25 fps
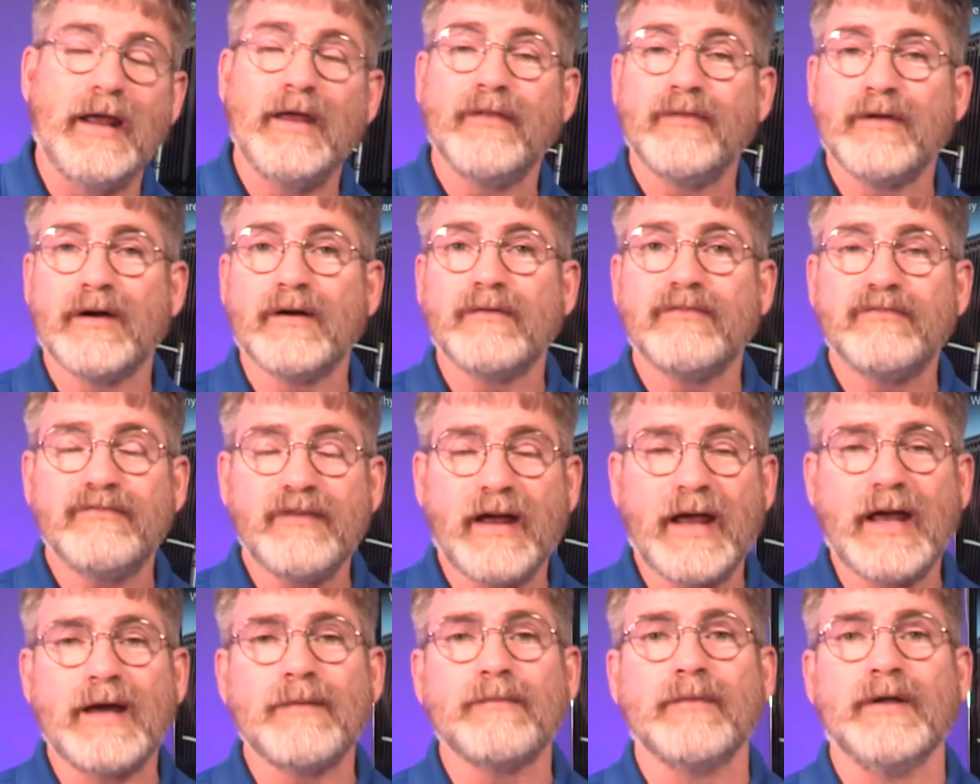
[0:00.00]
and their
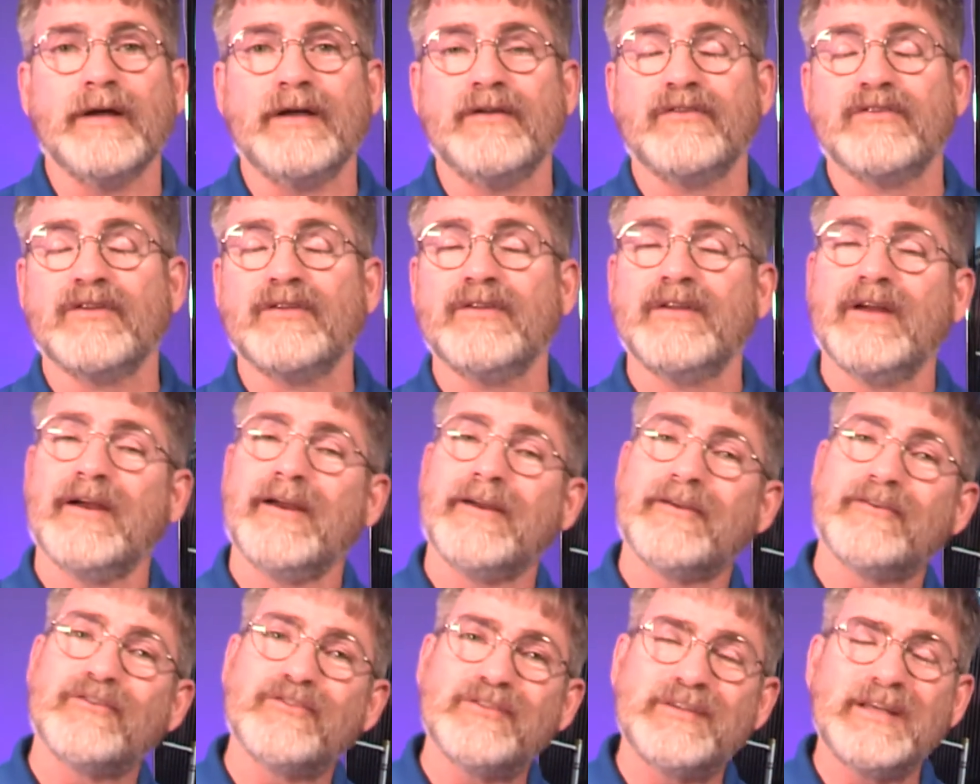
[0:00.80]
families and
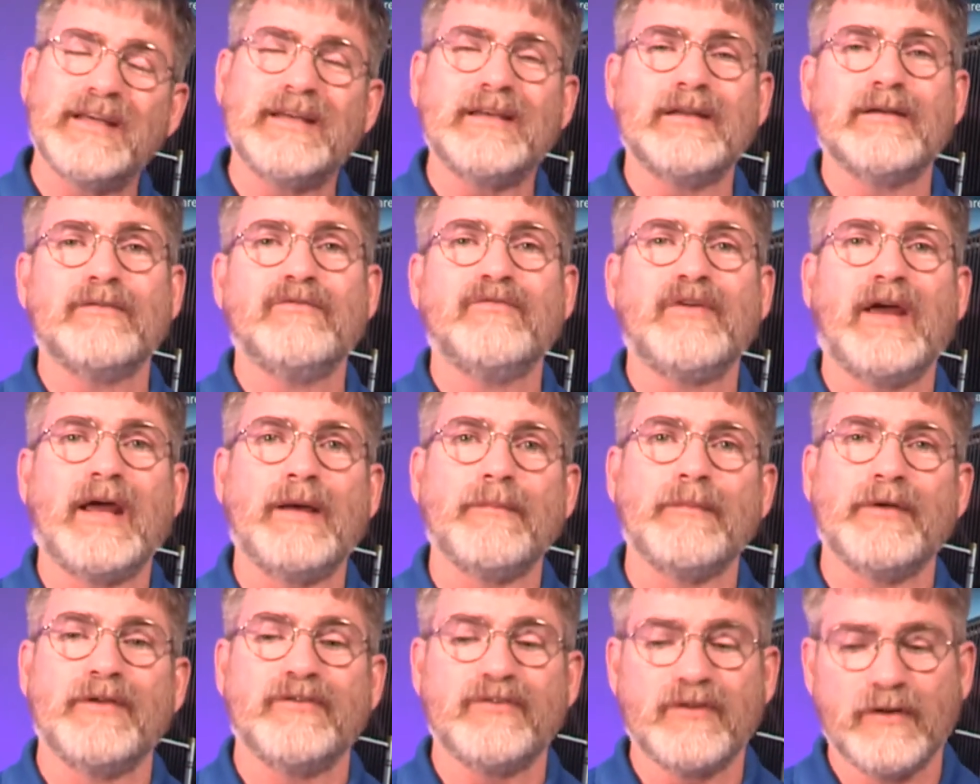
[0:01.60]
their extended
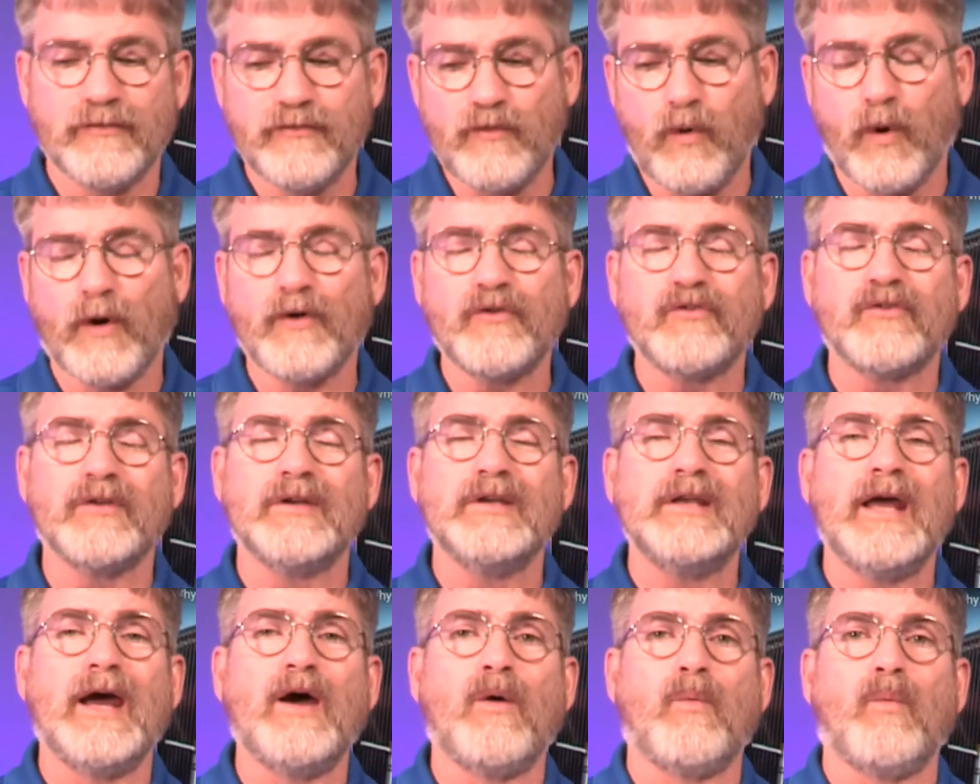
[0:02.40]
families, and of course the
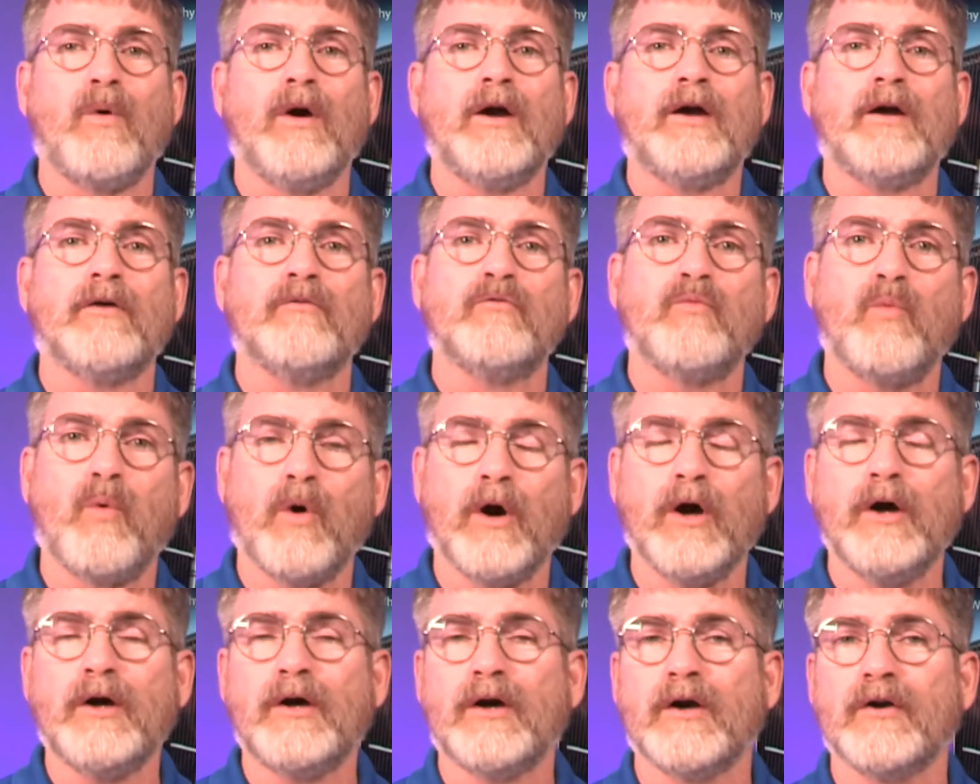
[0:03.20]
network of
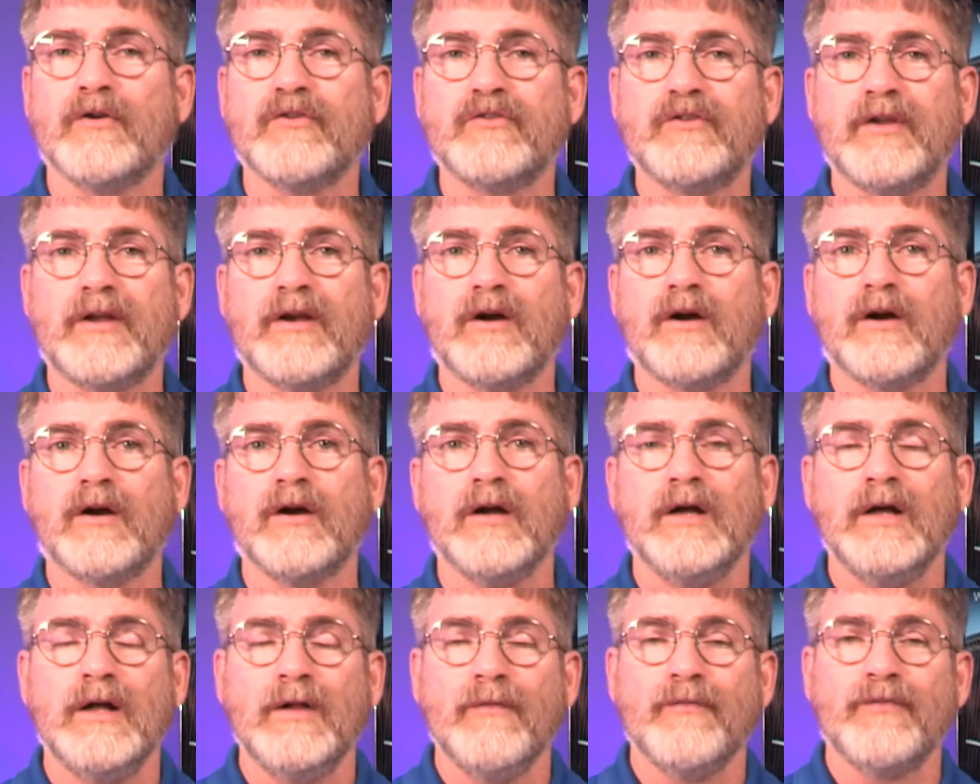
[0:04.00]
workers that
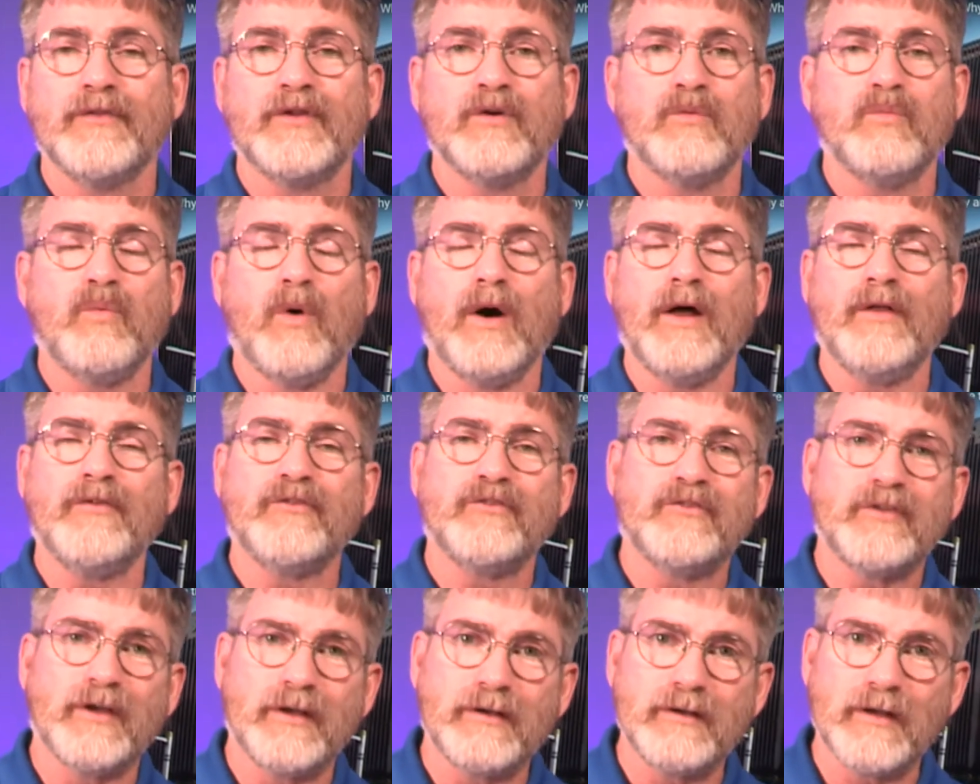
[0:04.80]
are the
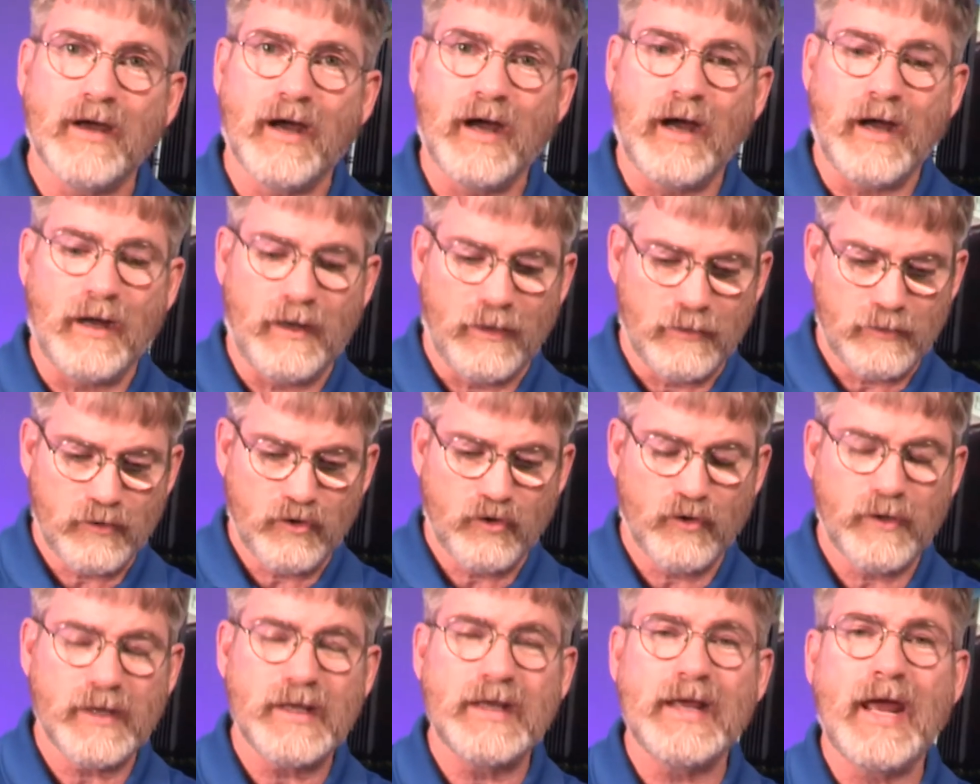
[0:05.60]
ones that
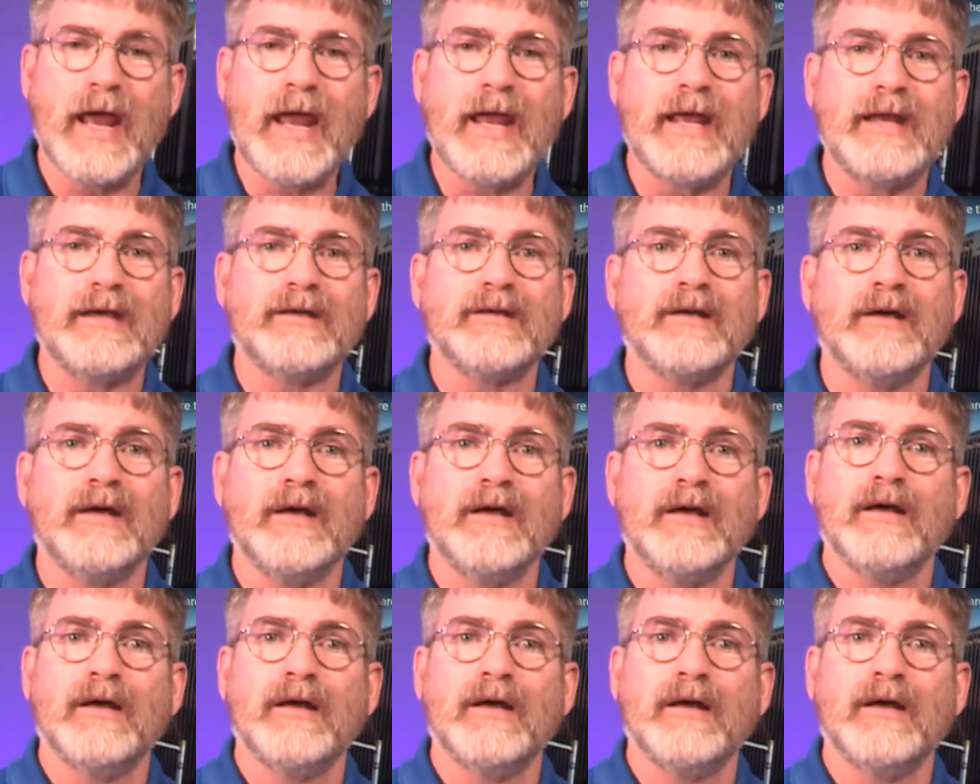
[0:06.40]
create